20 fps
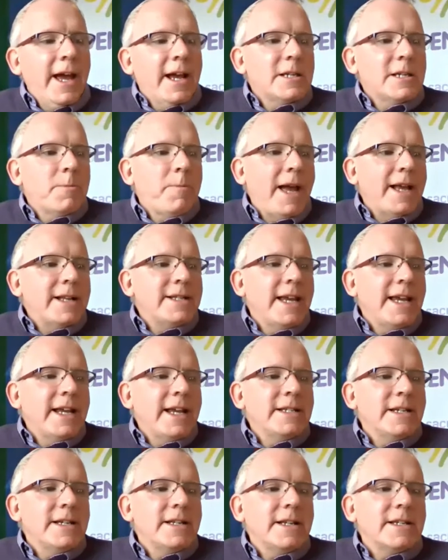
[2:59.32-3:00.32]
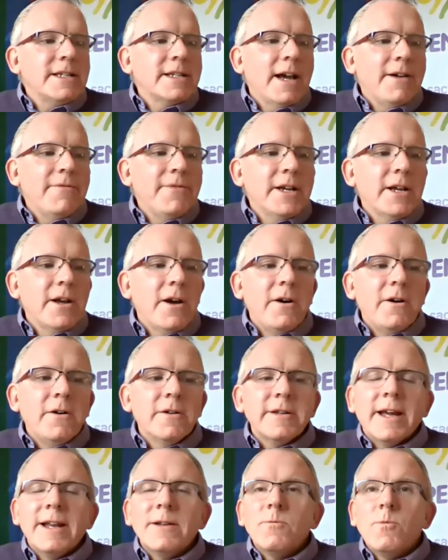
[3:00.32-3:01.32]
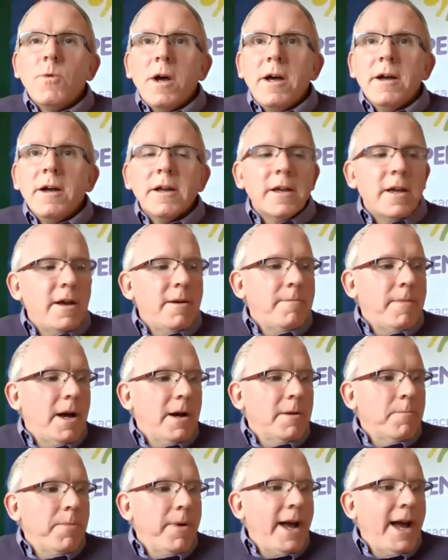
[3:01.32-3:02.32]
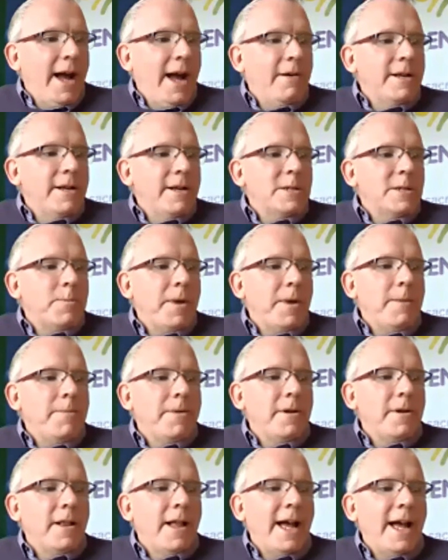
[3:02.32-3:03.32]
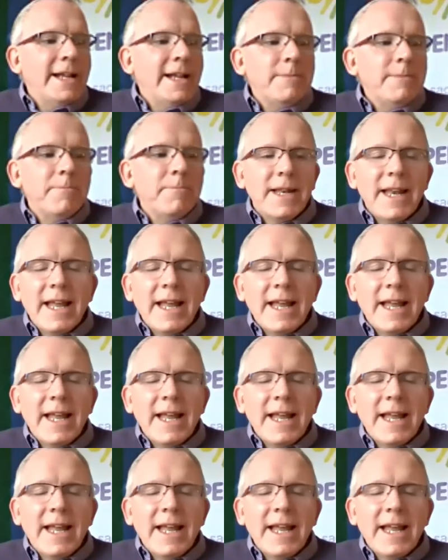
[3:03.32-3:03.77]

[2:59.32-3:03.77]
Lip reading: expecting to discover God at work among powerless people and in